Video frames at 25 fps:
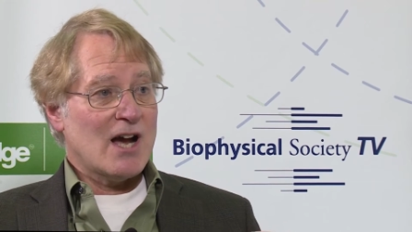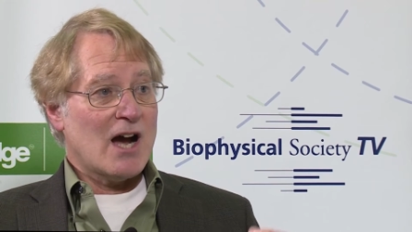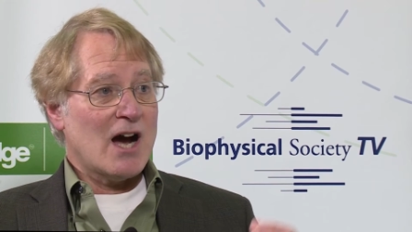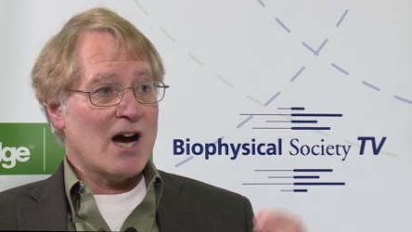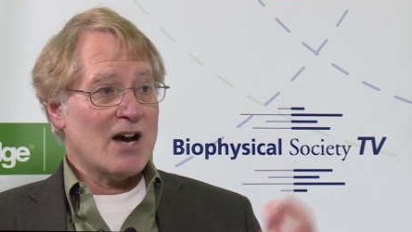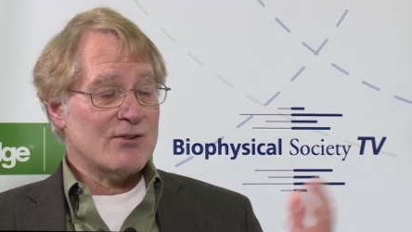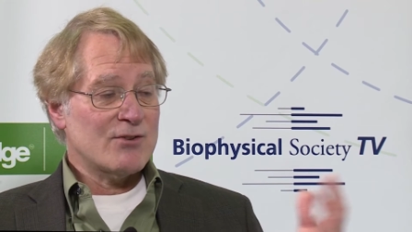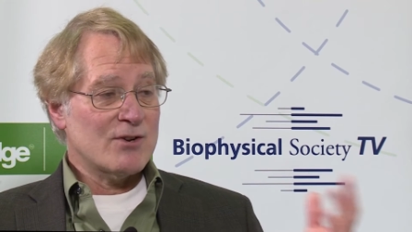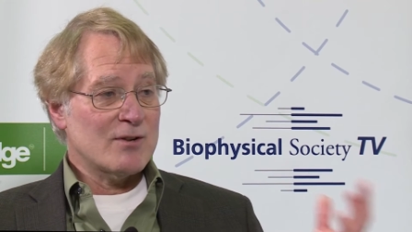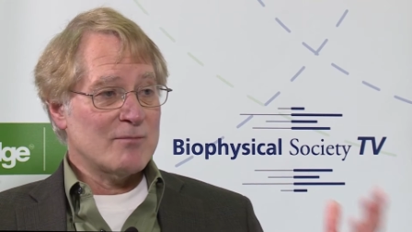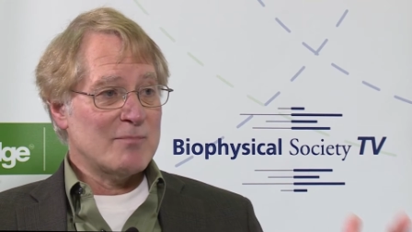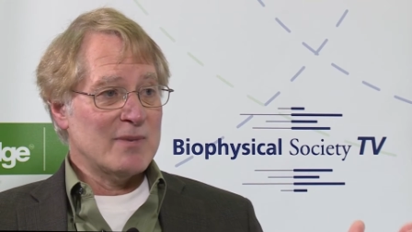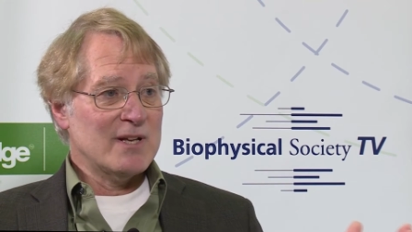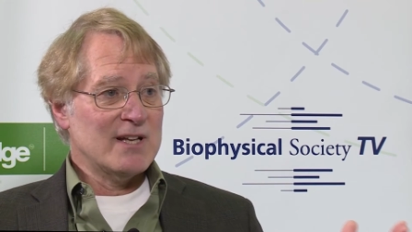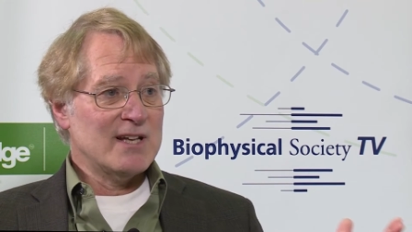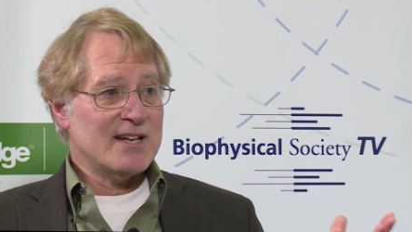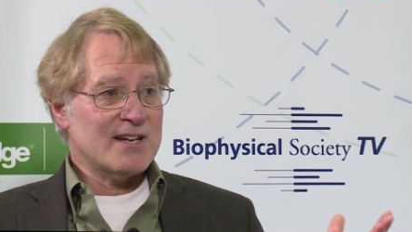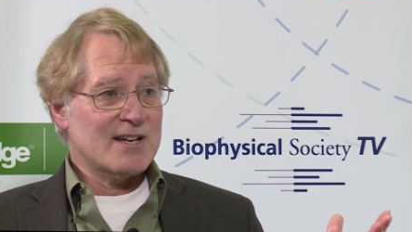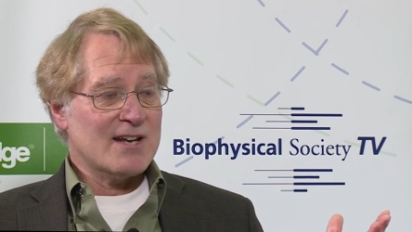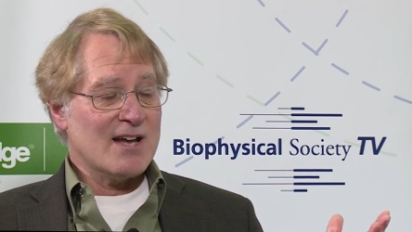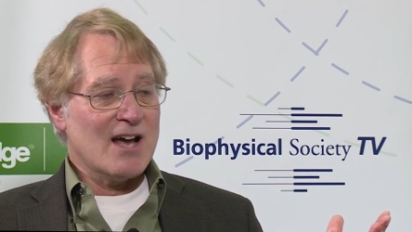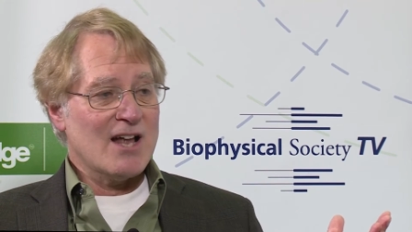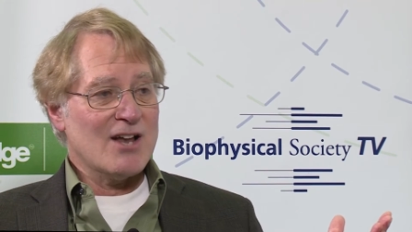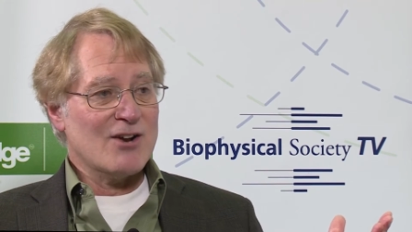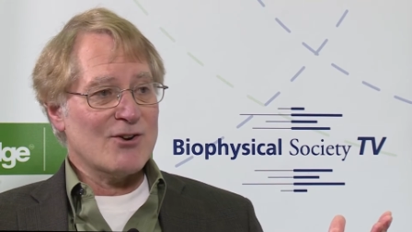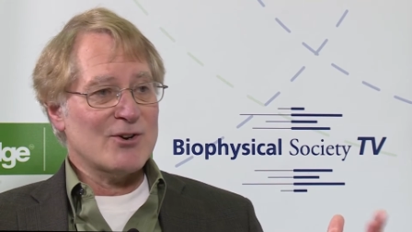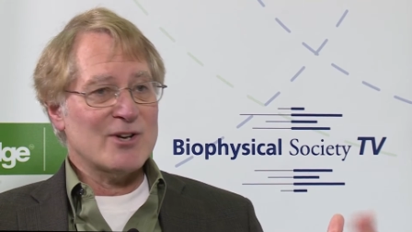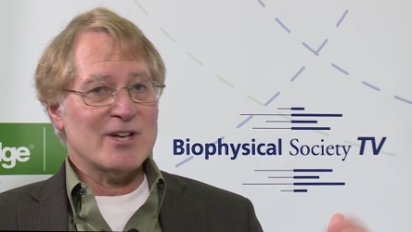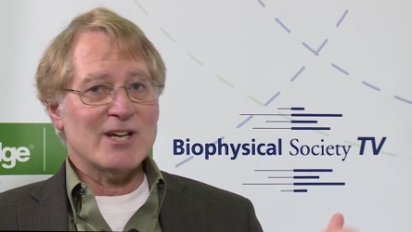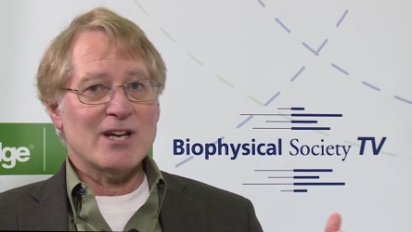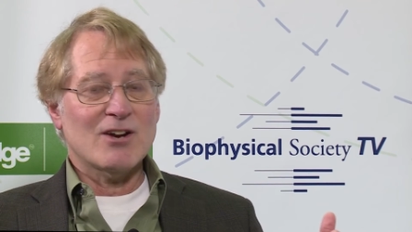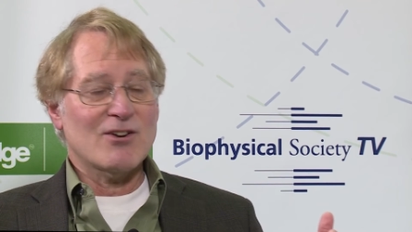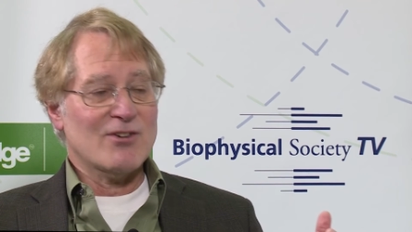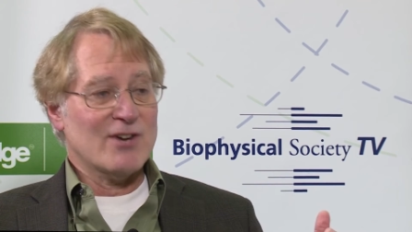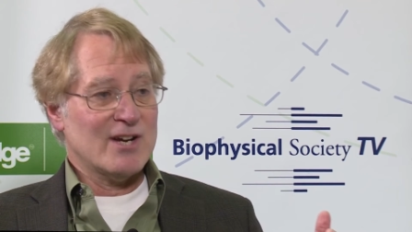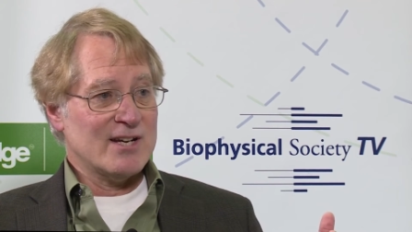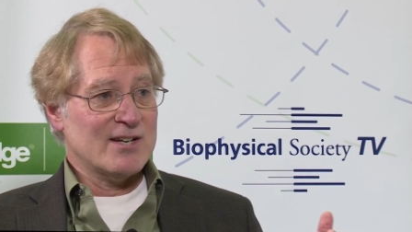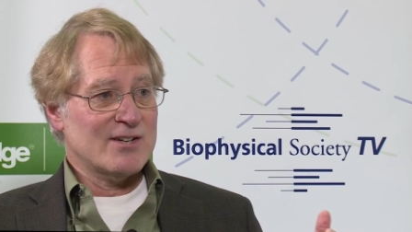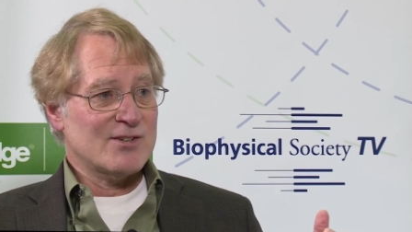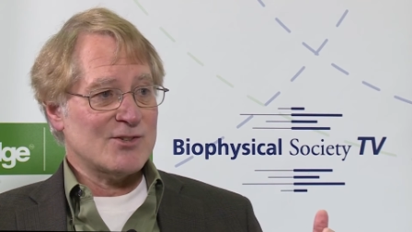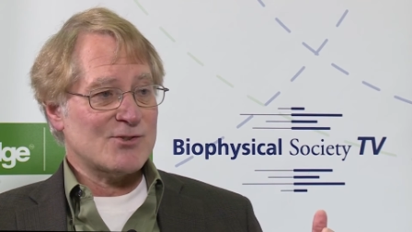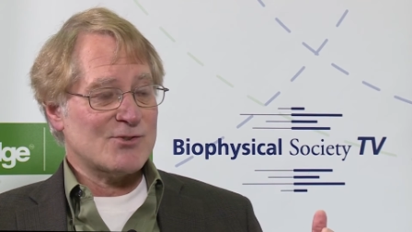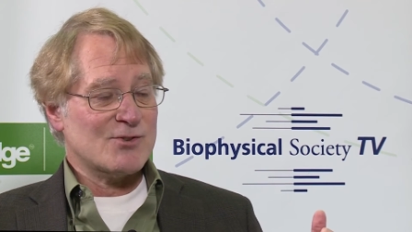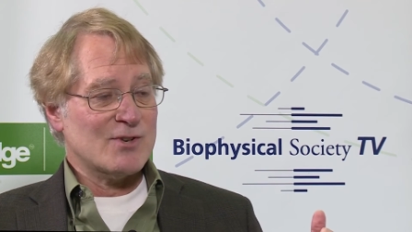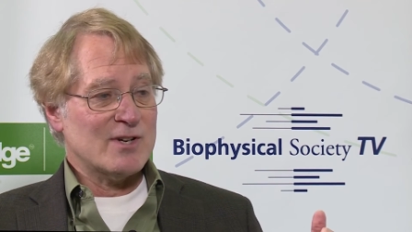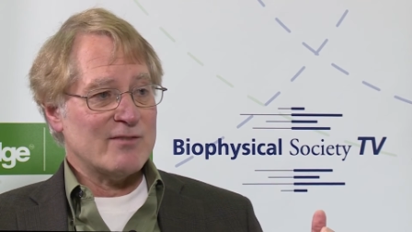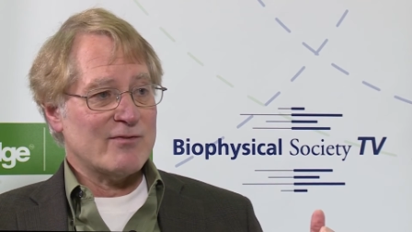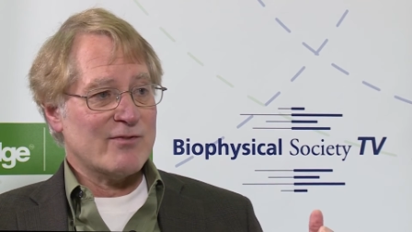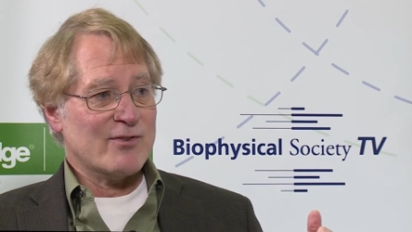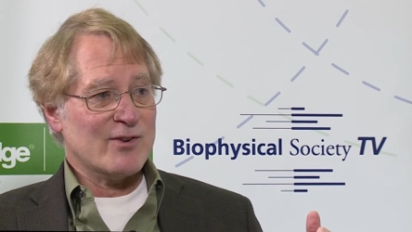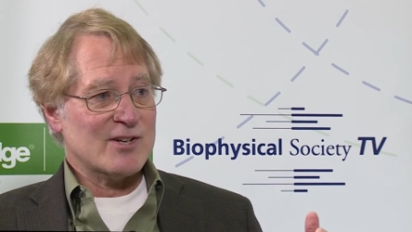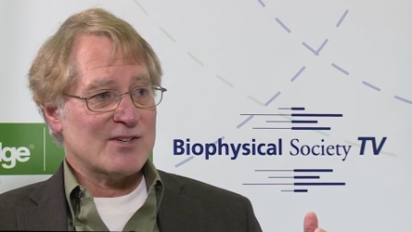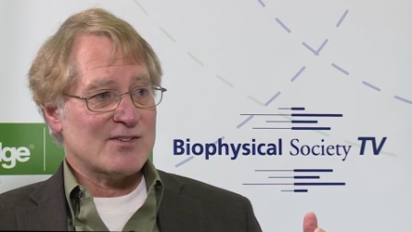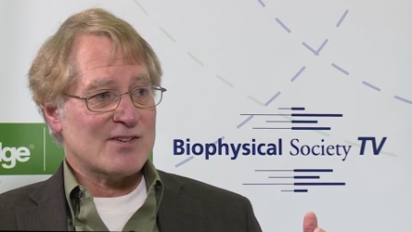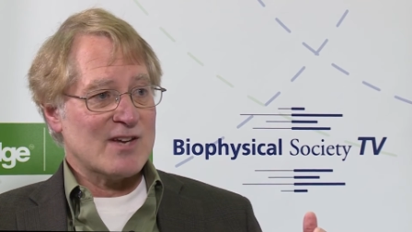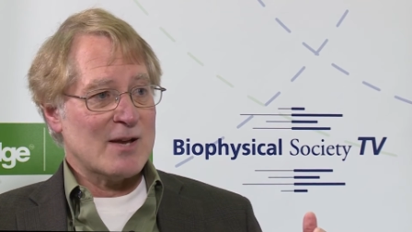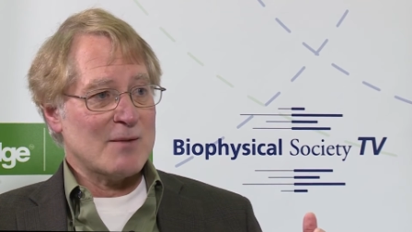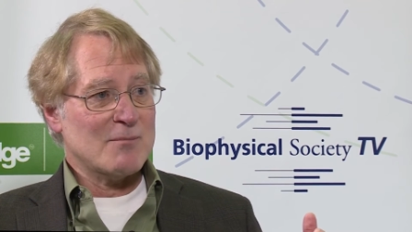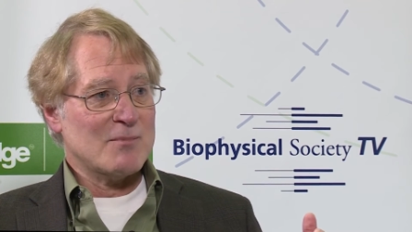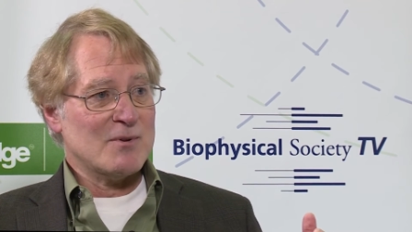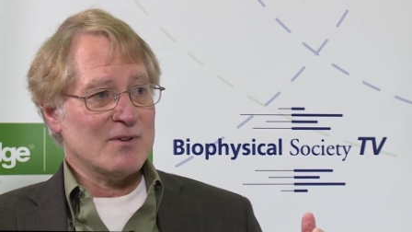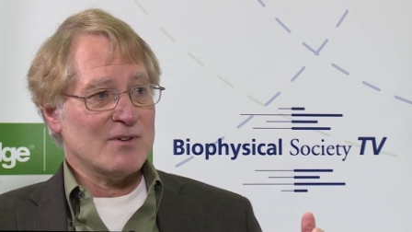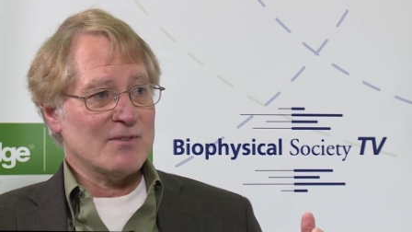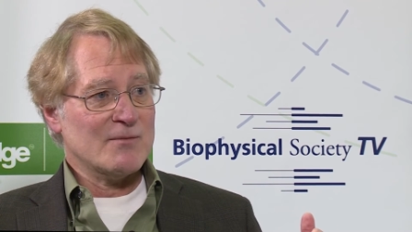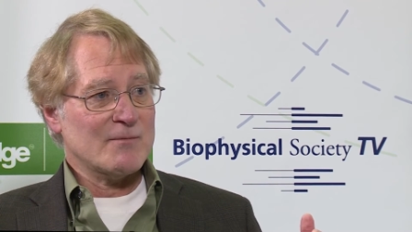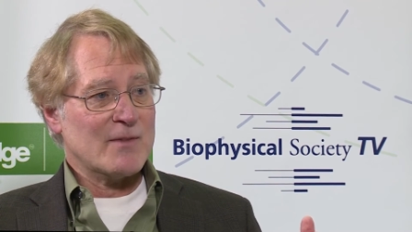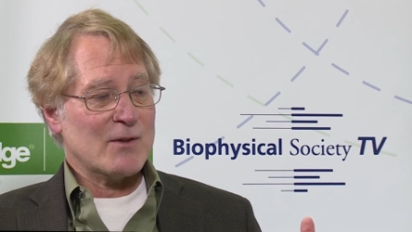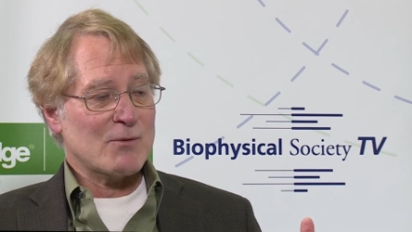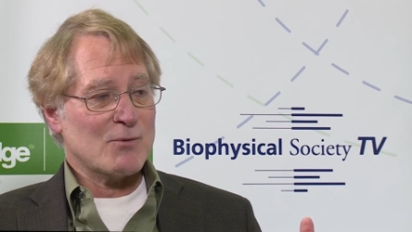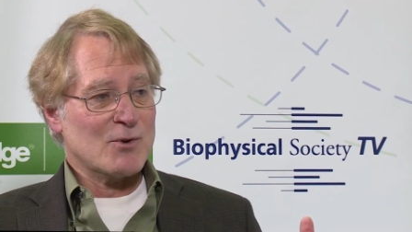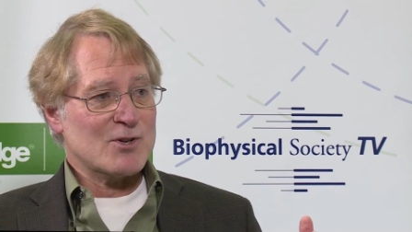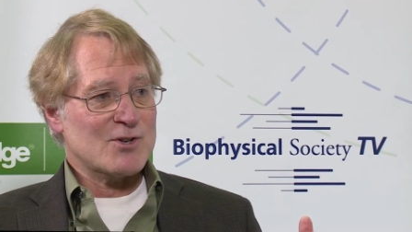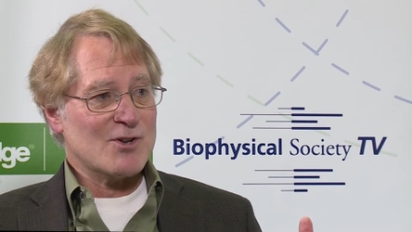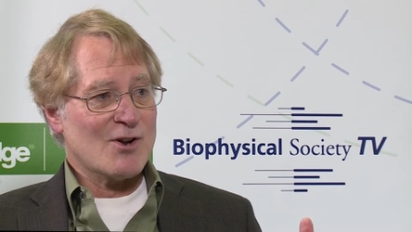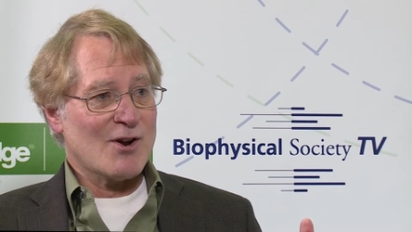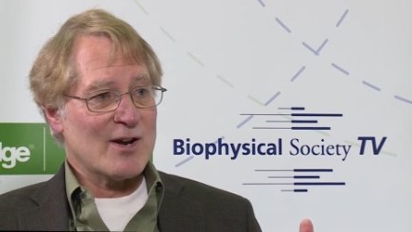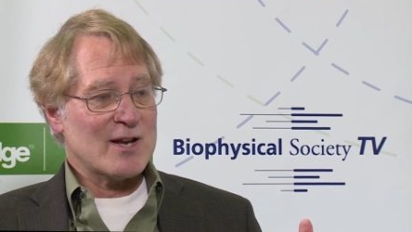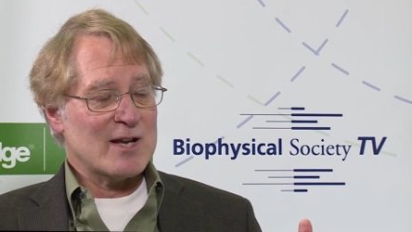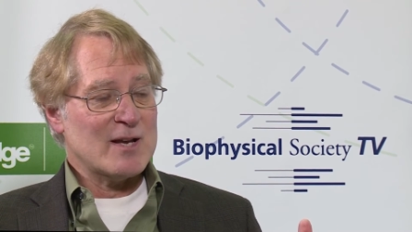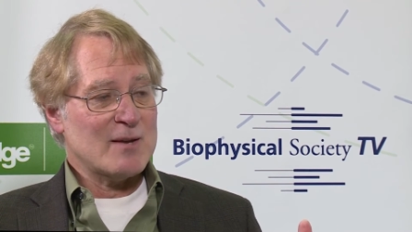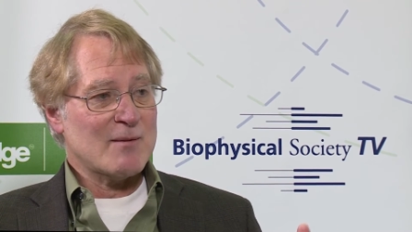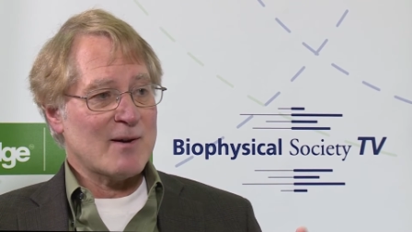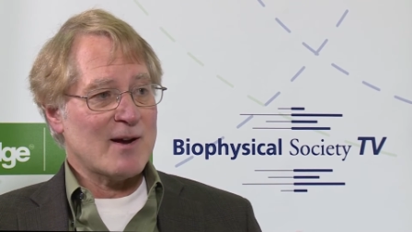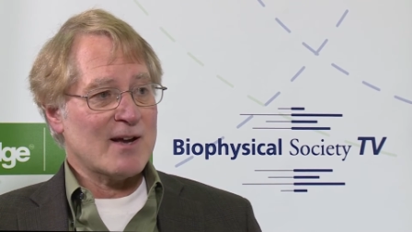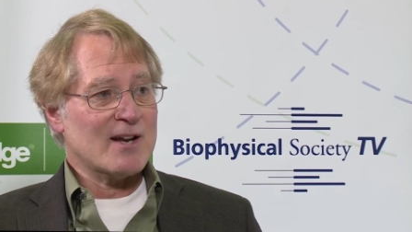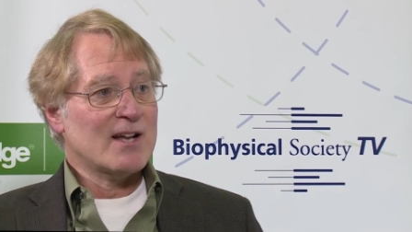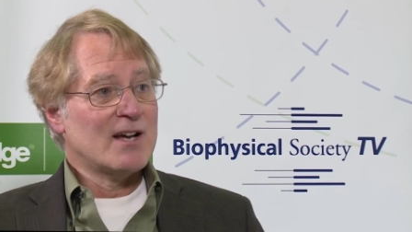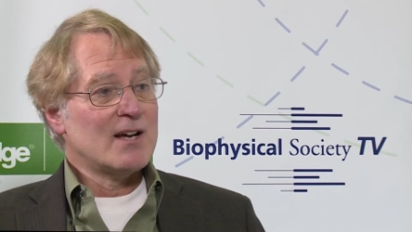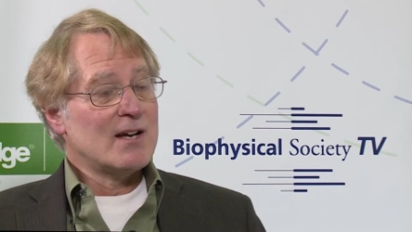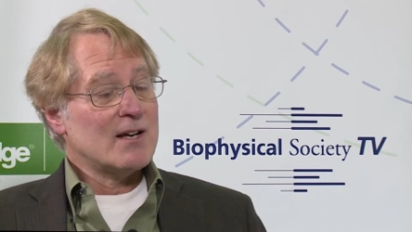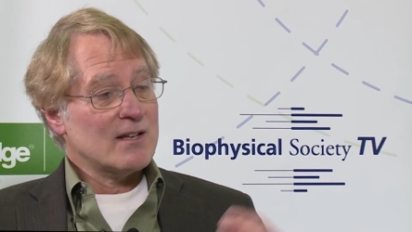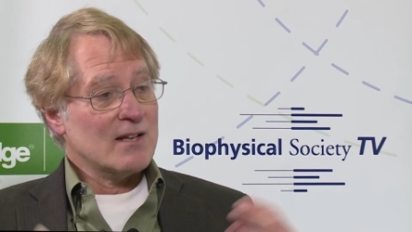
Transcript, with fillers: $100 billion a year industry, for example, that we're talking about,